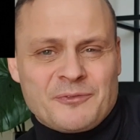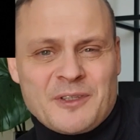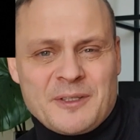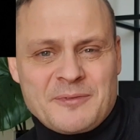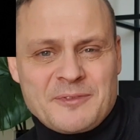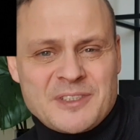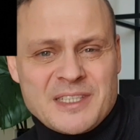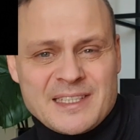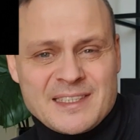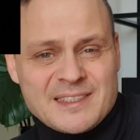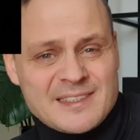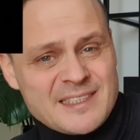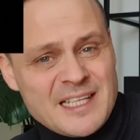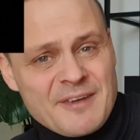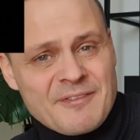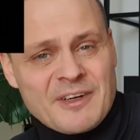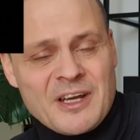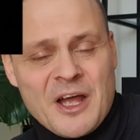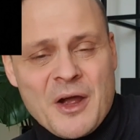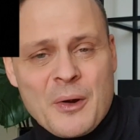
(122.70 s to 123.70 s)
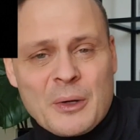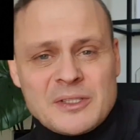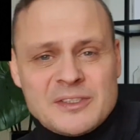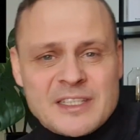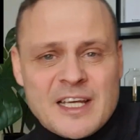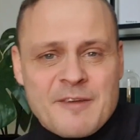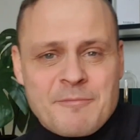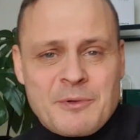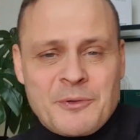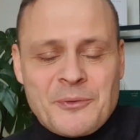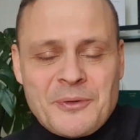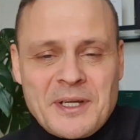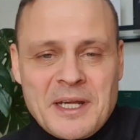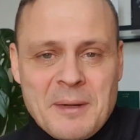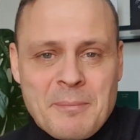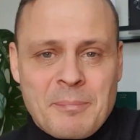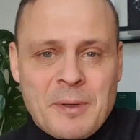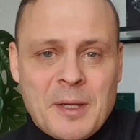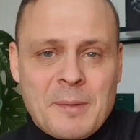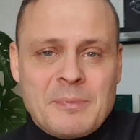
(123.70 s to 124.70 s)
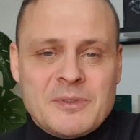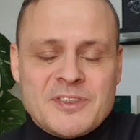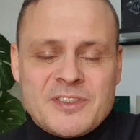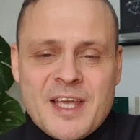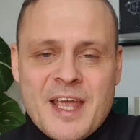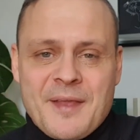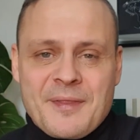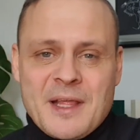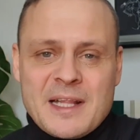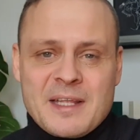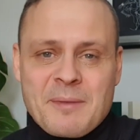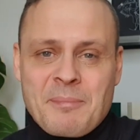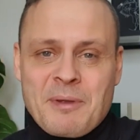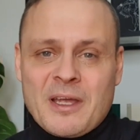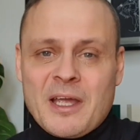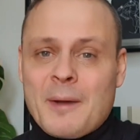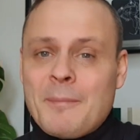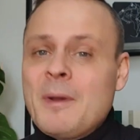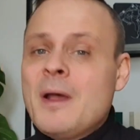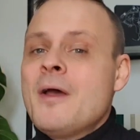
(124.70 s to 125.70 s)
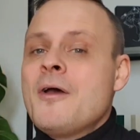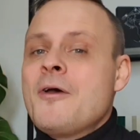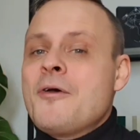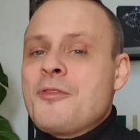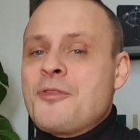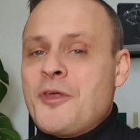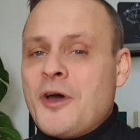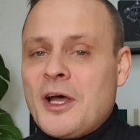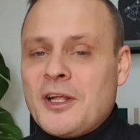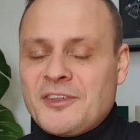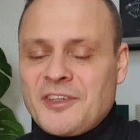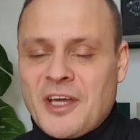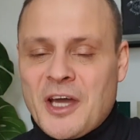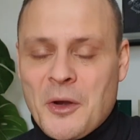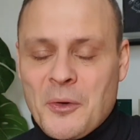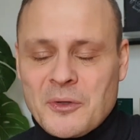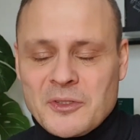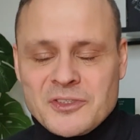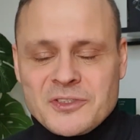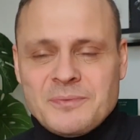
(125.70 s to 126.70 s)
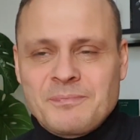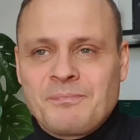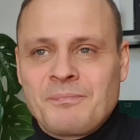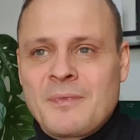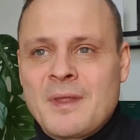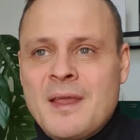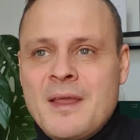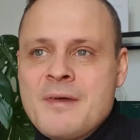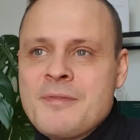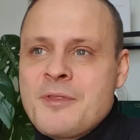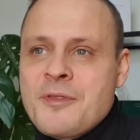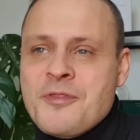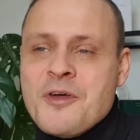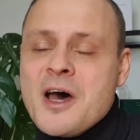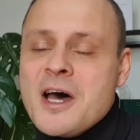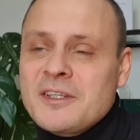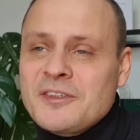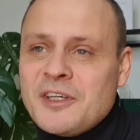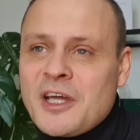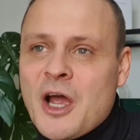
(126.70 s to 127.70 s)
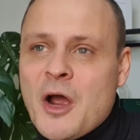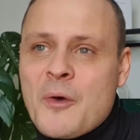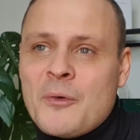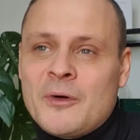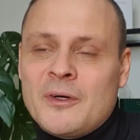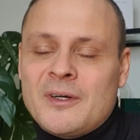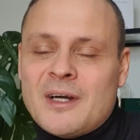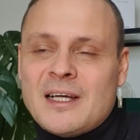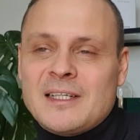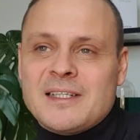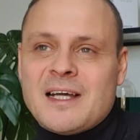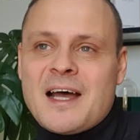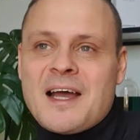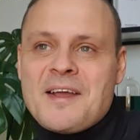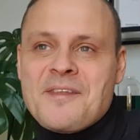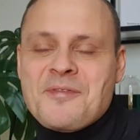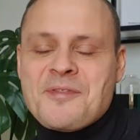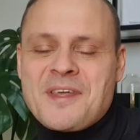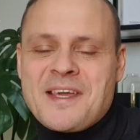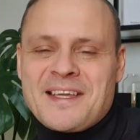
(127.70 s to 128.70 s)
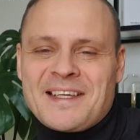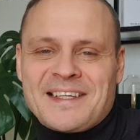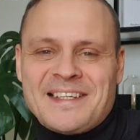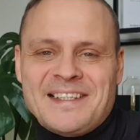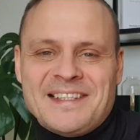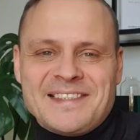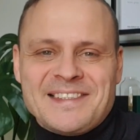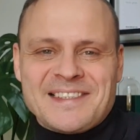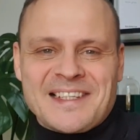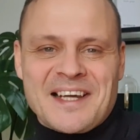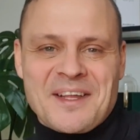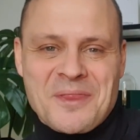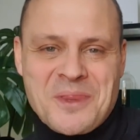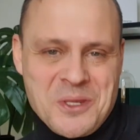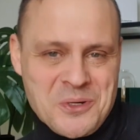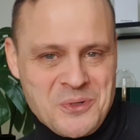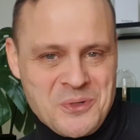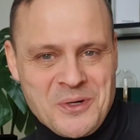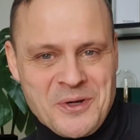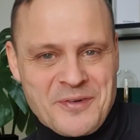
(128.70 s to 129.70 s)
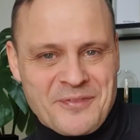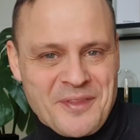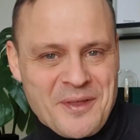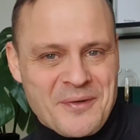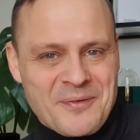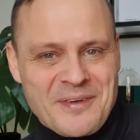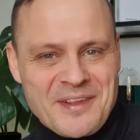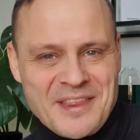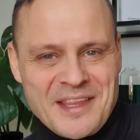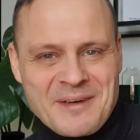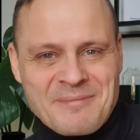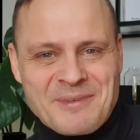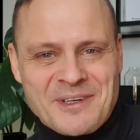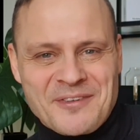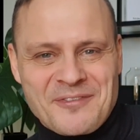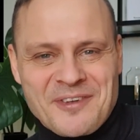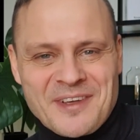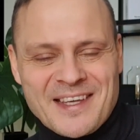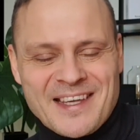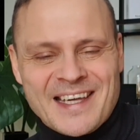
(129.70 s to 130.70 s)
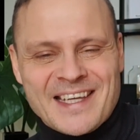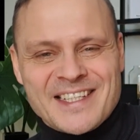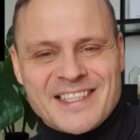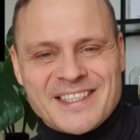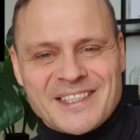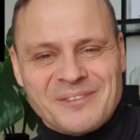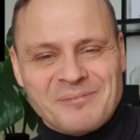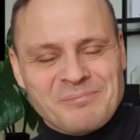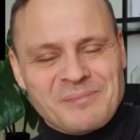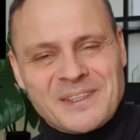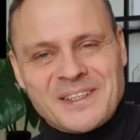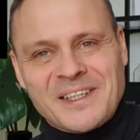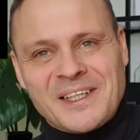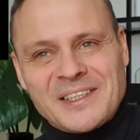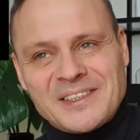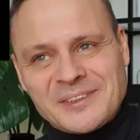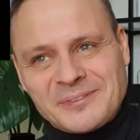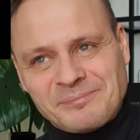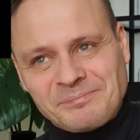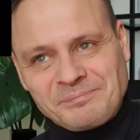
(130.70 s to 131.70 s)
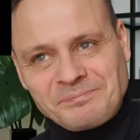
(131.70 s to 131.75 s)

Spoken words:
5, 6, 7 hours. I've been reading people saying that they pick up 30 hours. The 30 hour I think is a truth with a modification, because